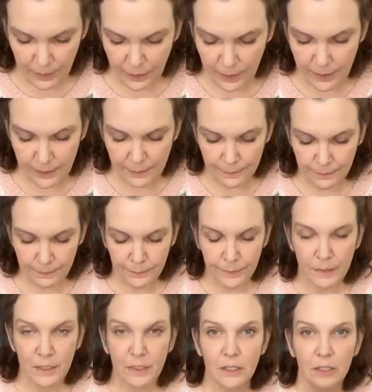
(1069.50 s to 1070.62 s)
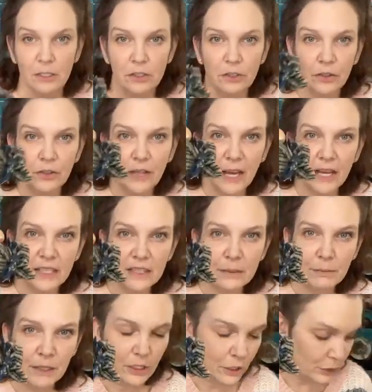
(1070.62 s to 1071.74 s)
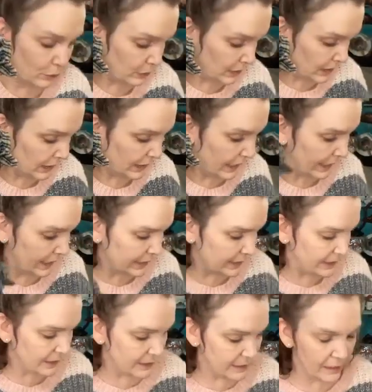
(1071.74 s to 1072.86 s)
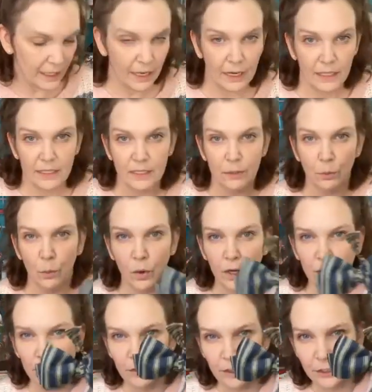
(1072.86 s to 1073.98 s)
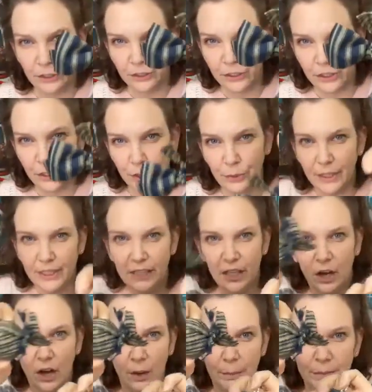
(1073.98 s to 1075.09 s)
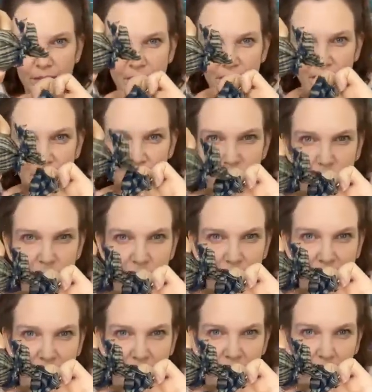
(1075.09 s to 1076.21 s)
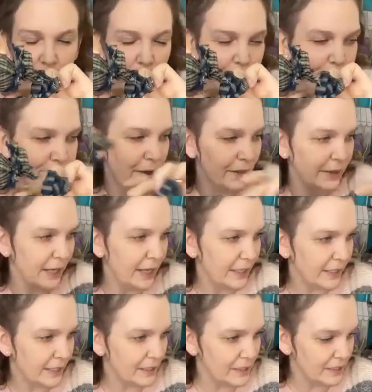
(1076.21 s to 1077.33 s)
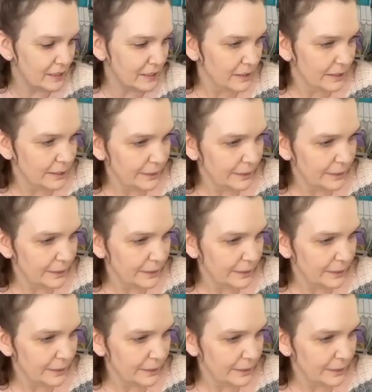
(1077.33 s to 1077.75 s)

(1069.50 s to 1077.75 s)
Okay. So that's my cute little candies. And I did one earlier too in the opposite. So you can see how fun that is.